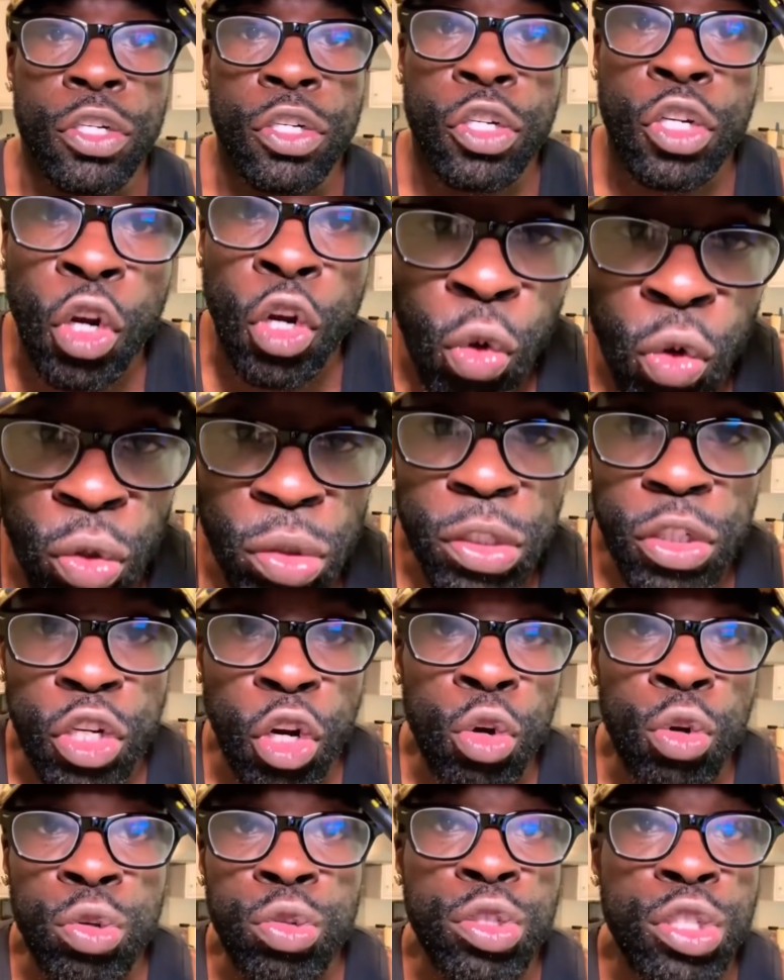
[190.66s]
do
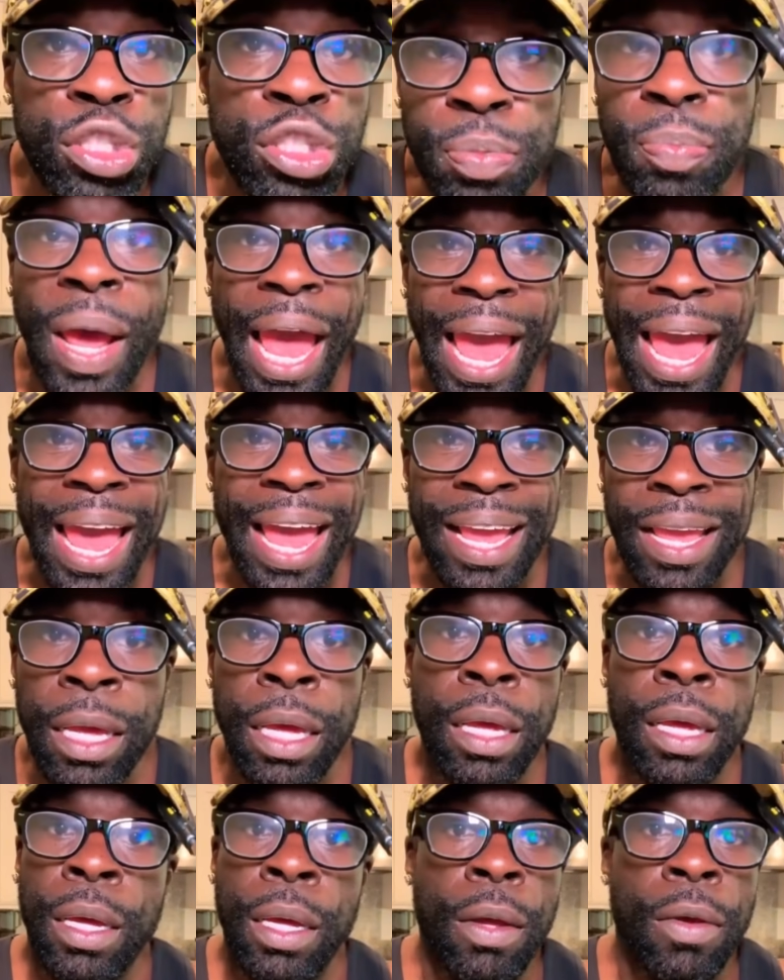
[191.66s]
douchebag,
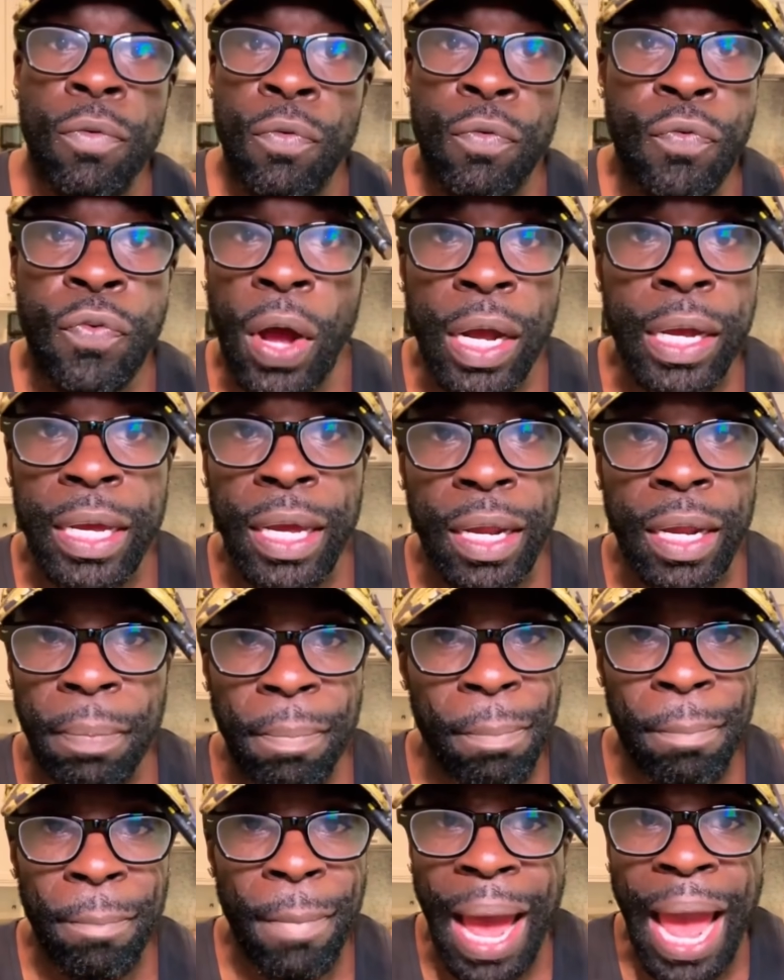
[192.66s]

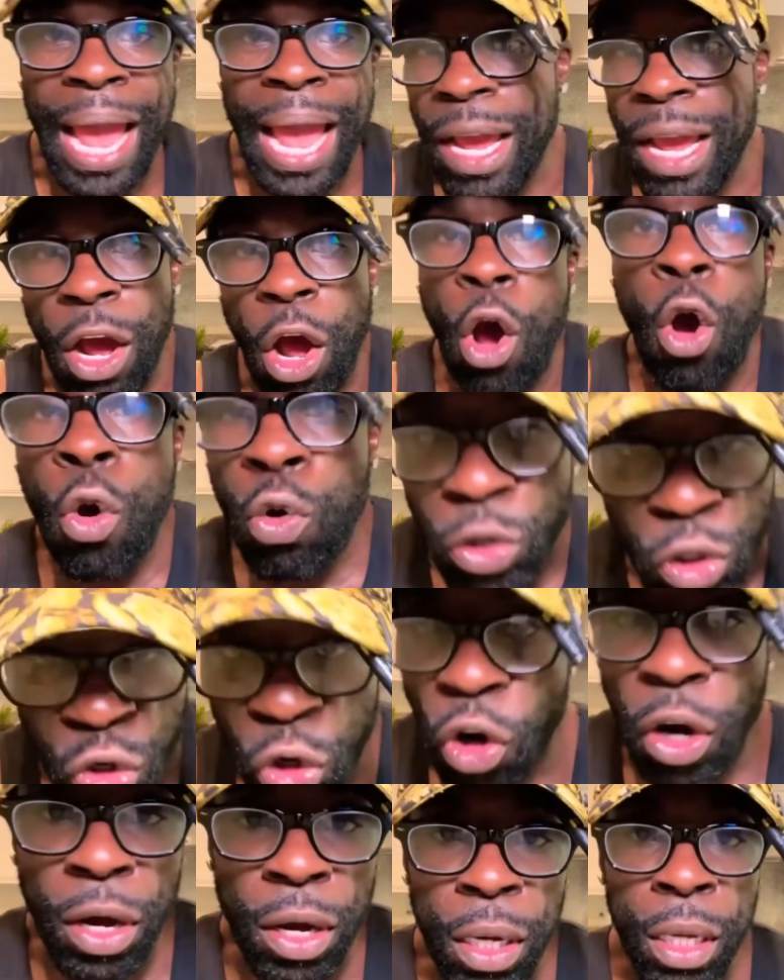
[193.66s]
fucking Mac whole
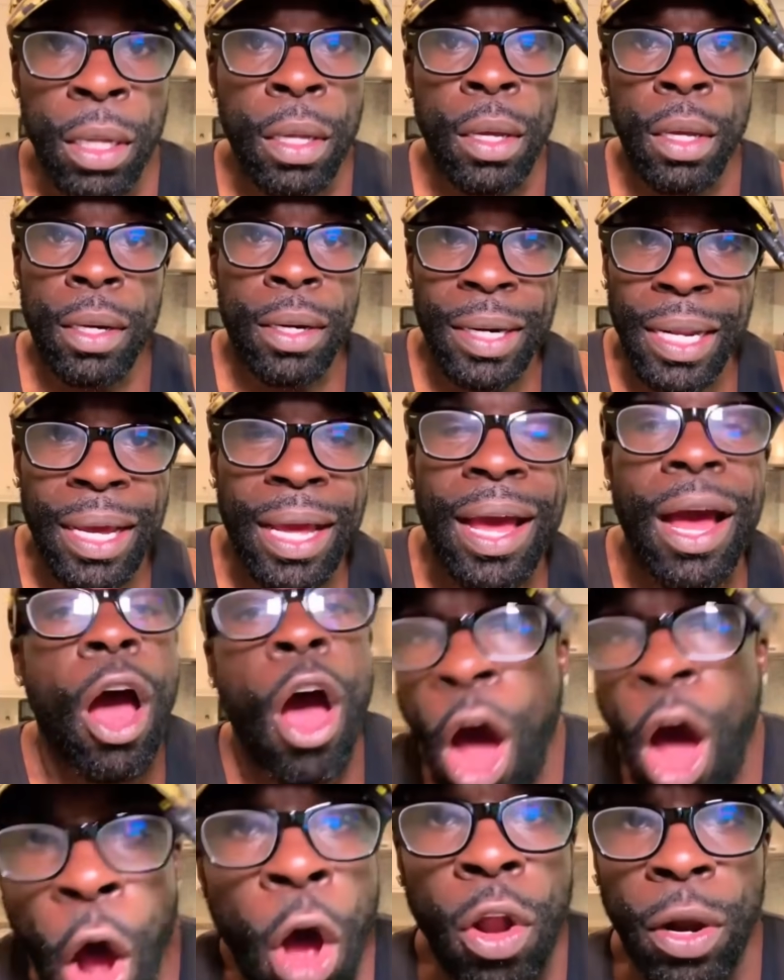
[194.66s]
truck, nigga,
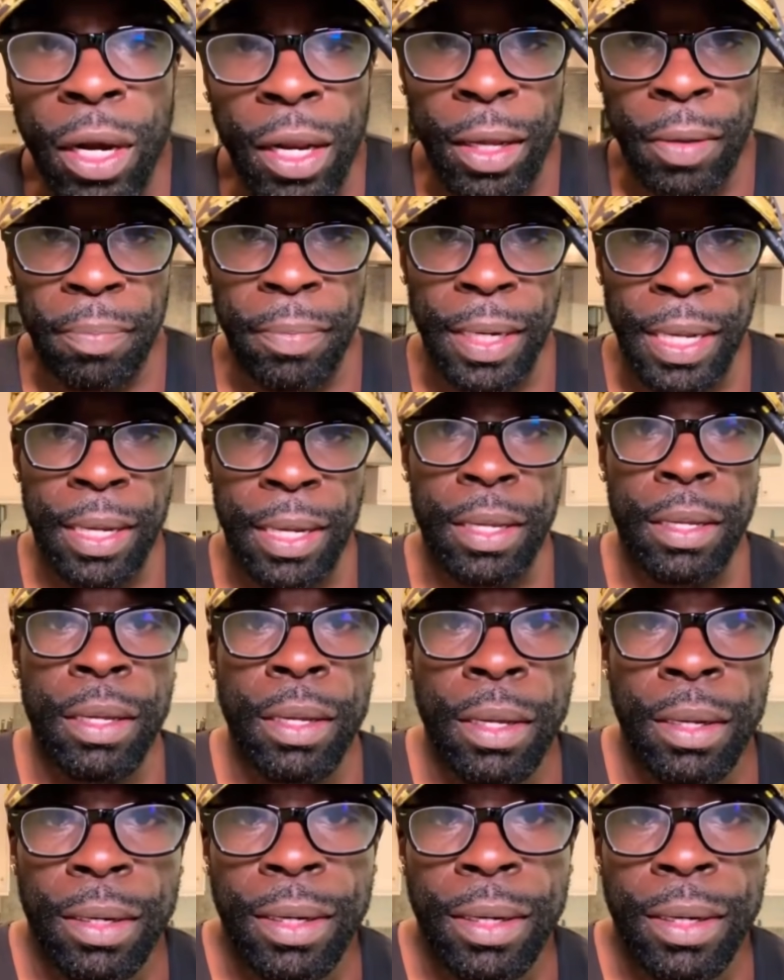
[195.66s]
all of them, nigga.